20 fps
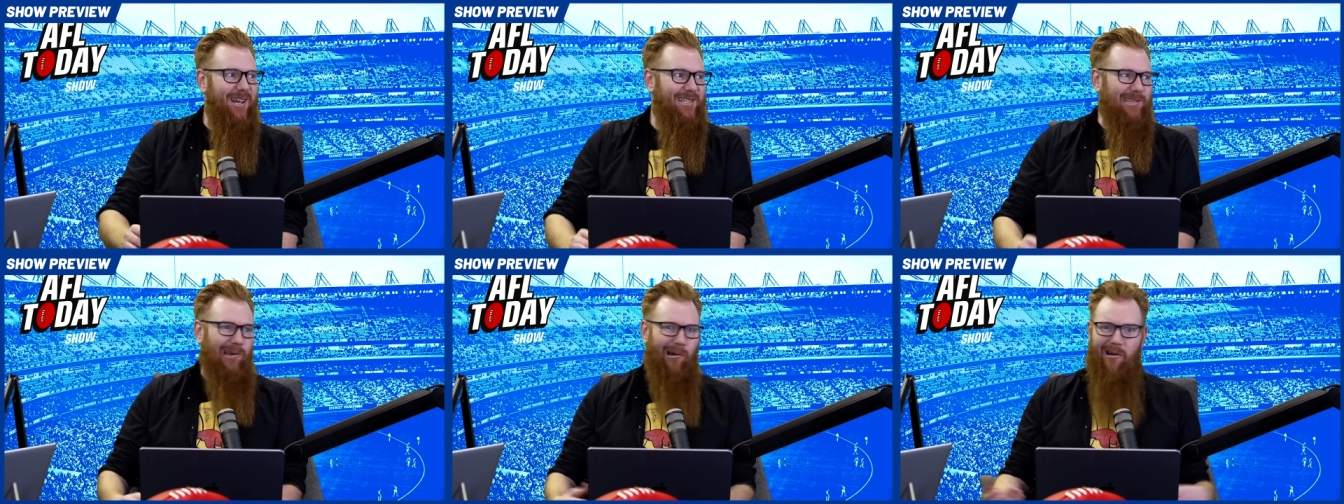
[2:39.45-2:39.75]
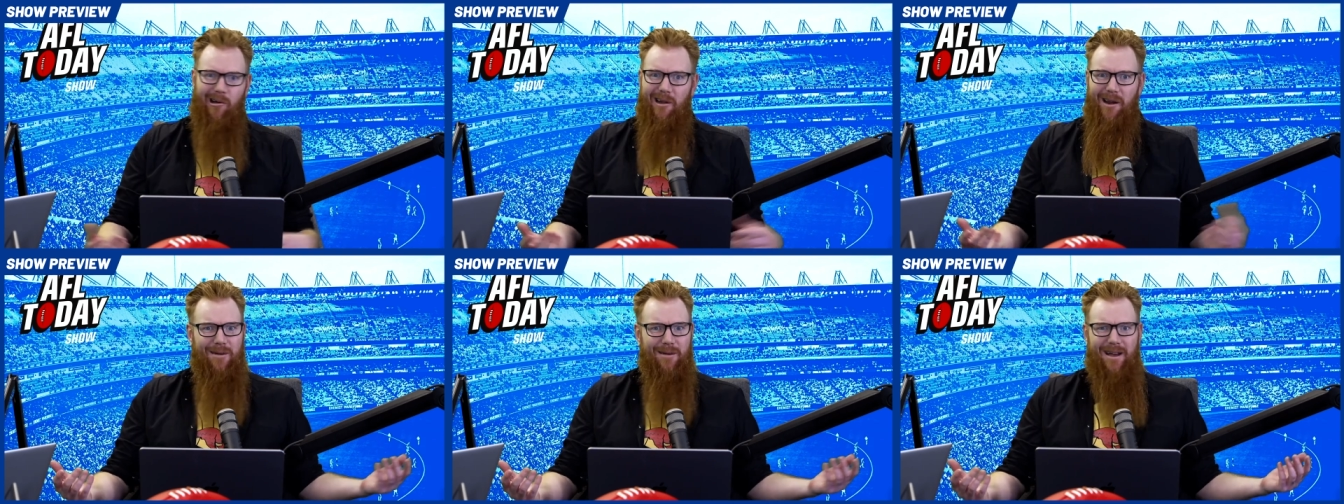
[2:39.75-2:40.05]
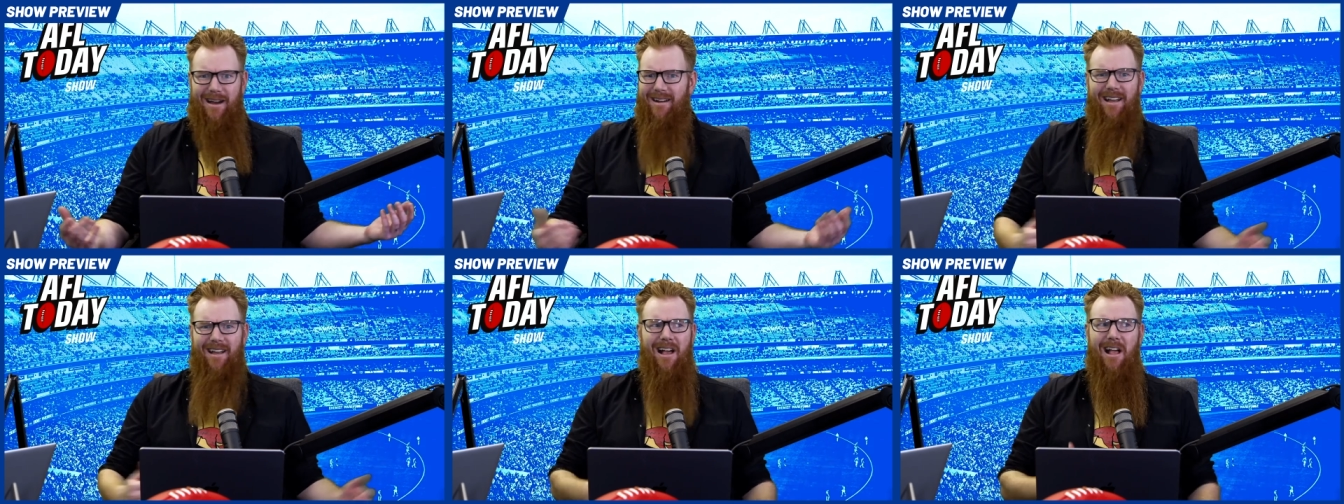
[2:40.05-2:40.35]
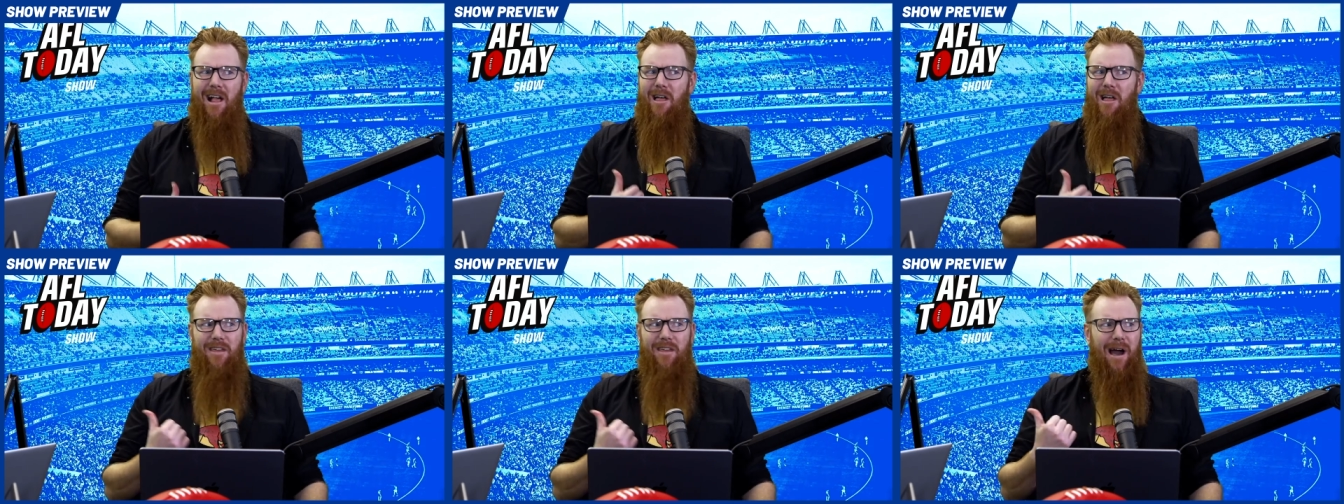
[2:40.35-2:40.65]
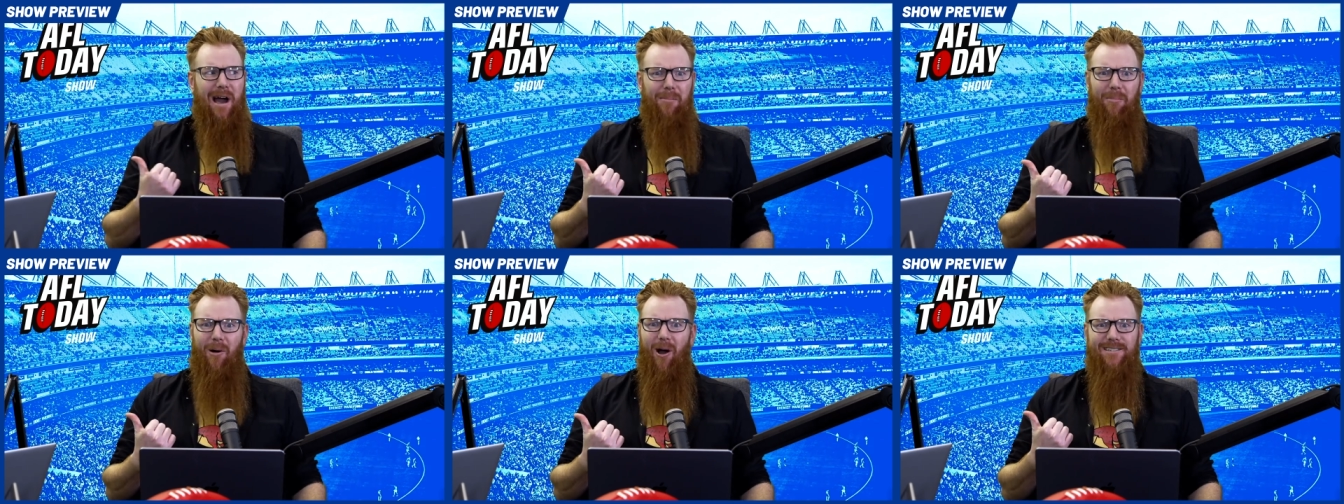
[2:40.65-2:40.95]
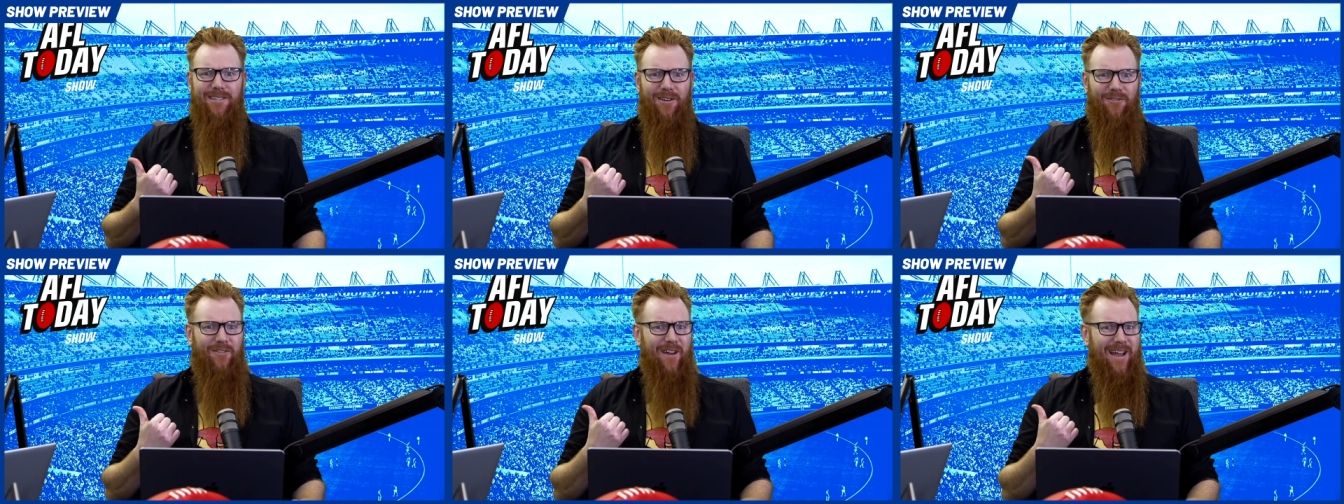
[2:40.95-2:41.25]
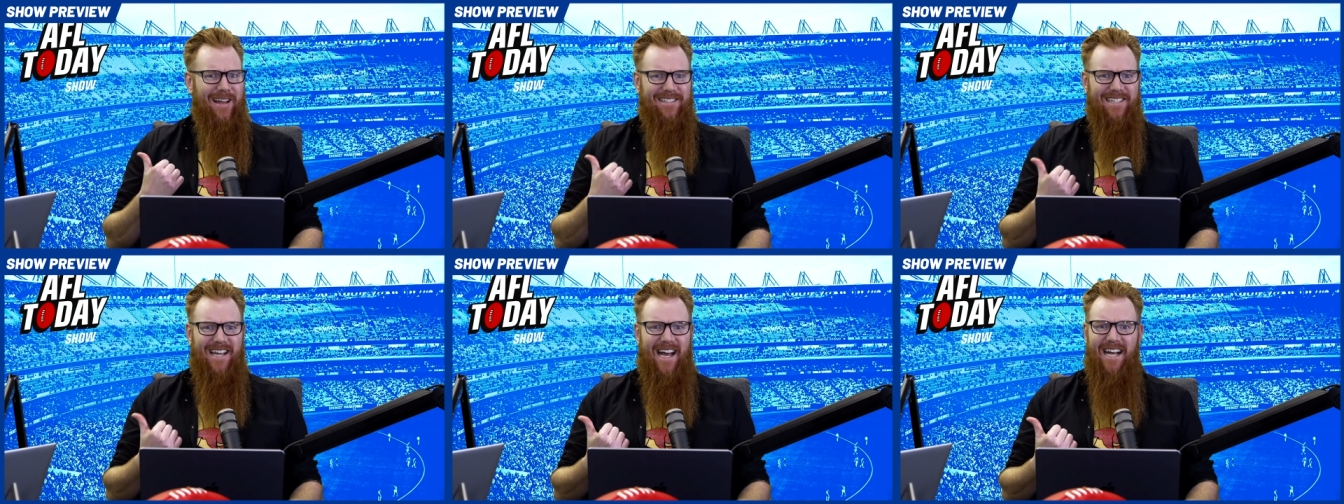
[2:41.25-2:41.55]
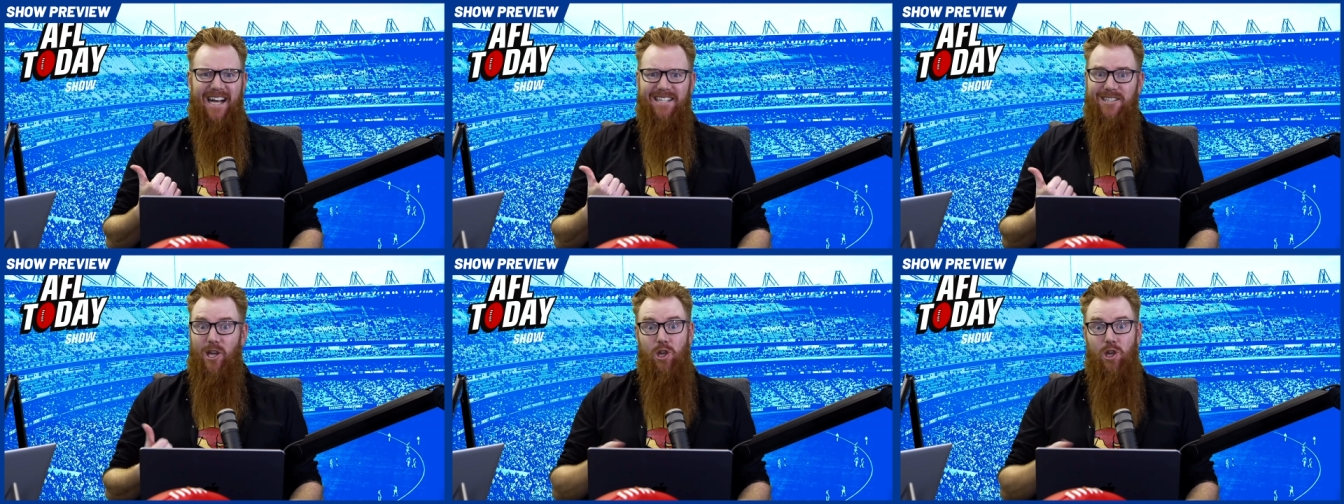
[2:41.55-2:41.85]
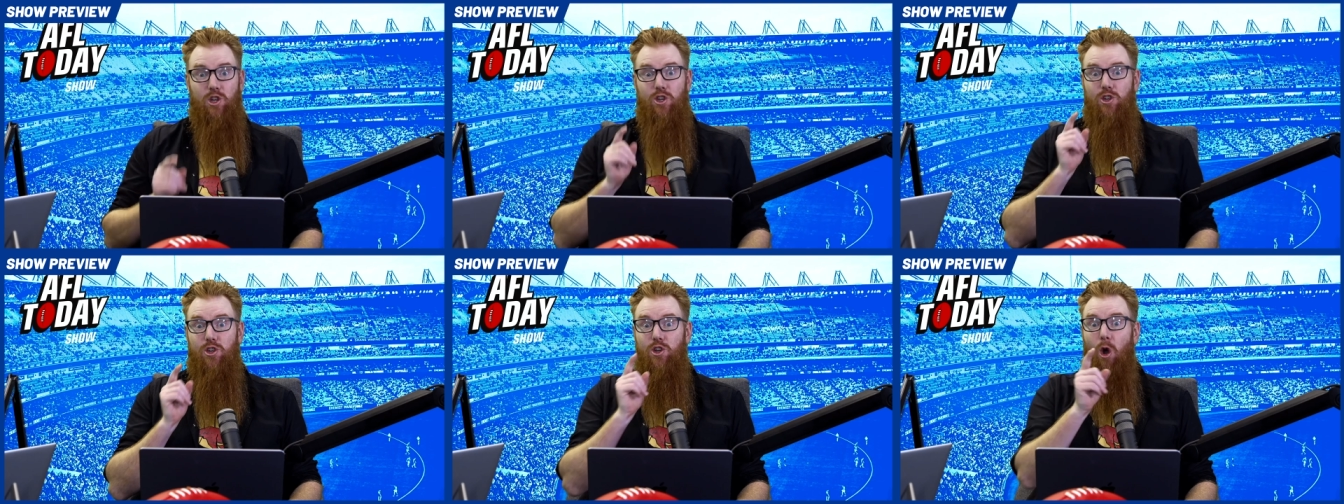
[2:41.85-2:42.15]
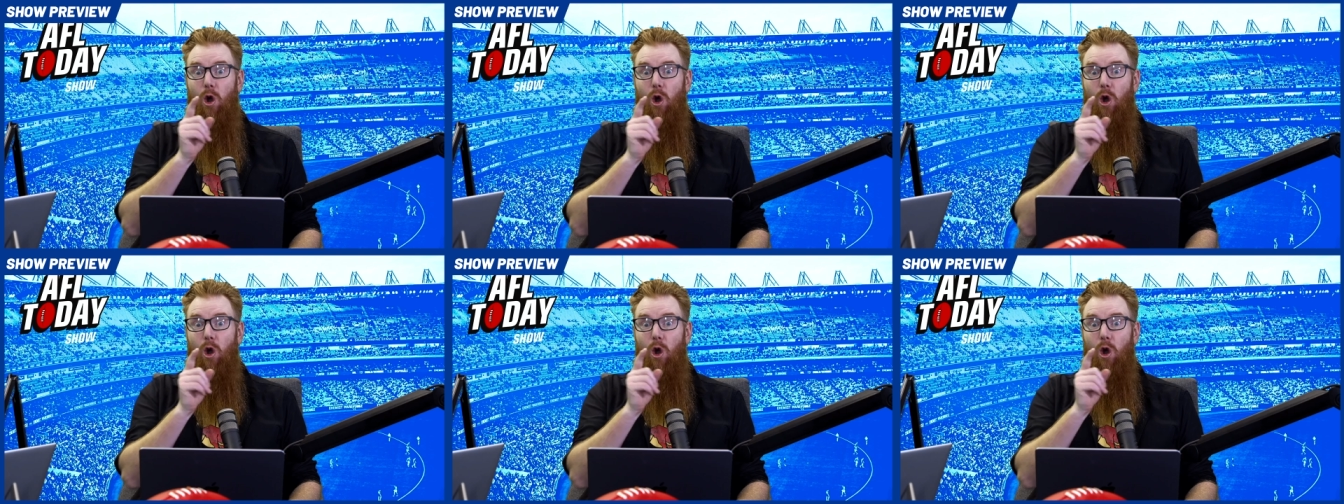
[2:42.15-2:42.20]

are you talking about? The umpires are fantastic. That's a very good.